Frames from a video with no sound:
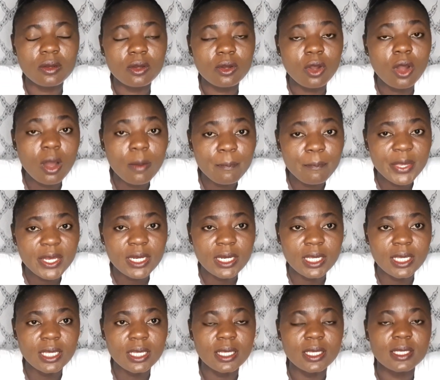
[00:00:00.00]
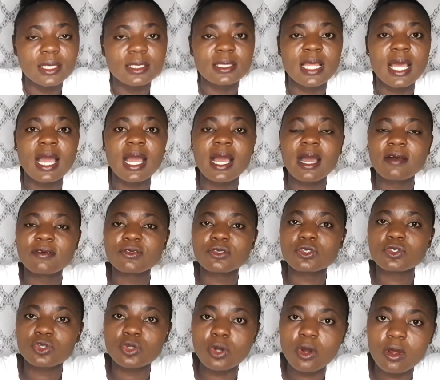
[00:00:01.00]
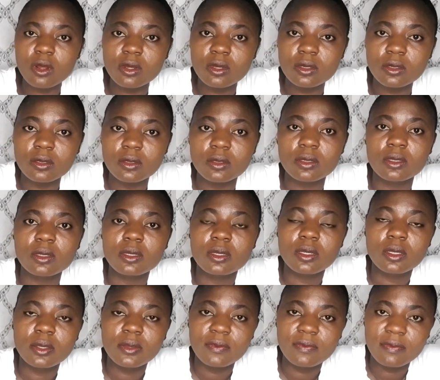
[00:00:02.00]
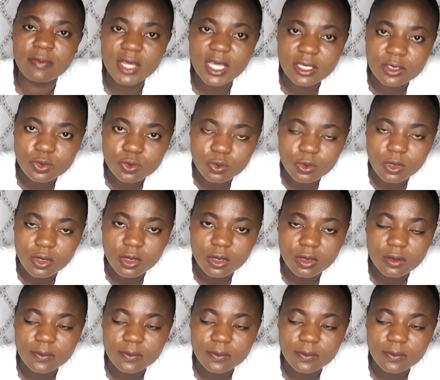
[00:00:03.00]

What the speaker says: company that have strong network.